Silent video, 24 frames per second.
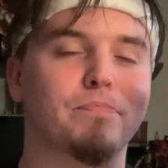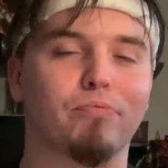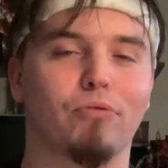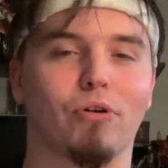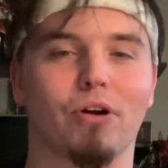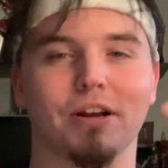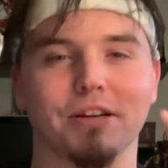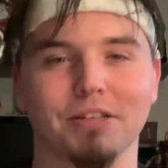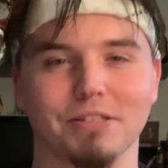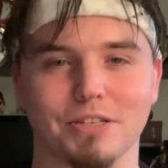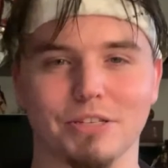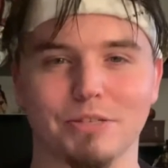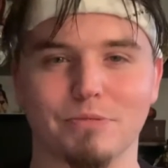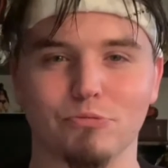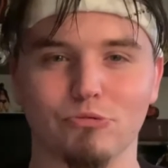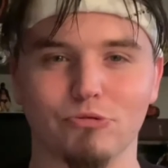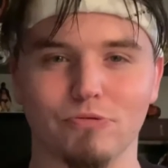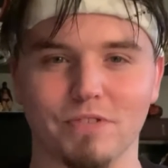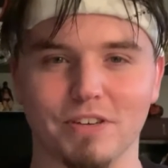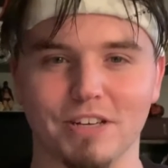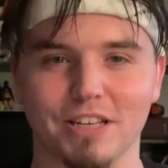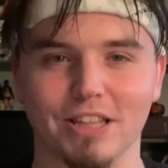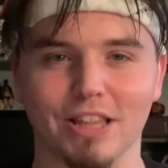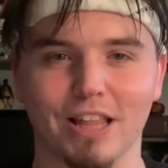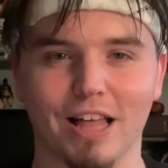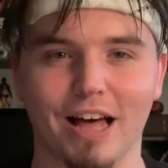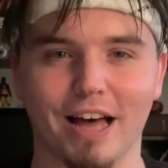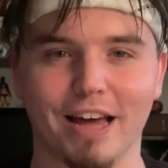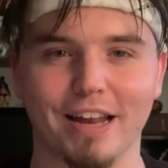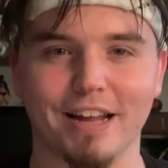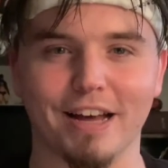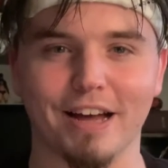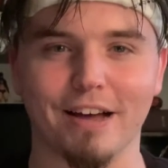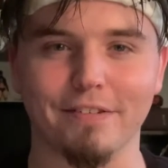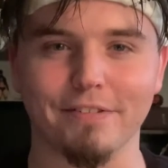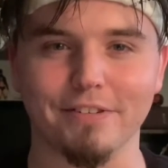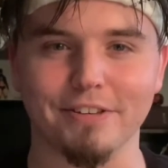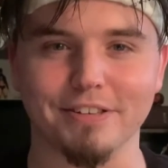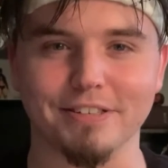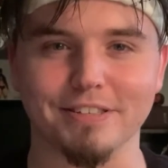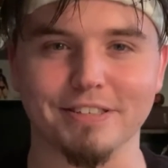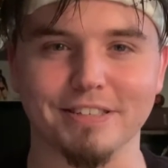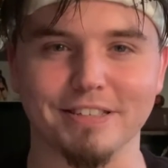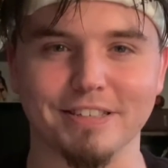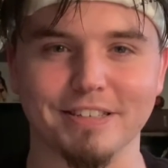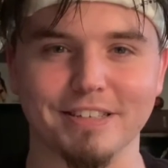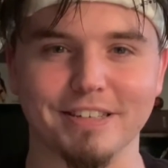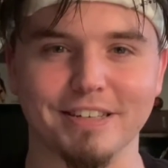praise this movie a lot,
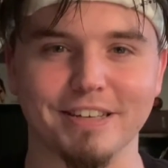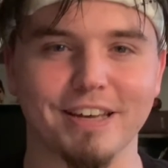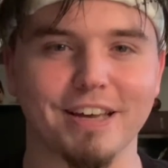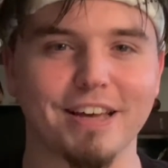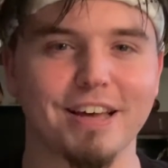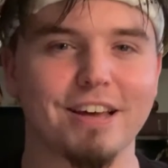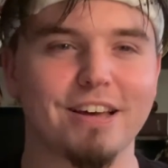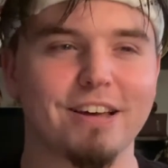obviously.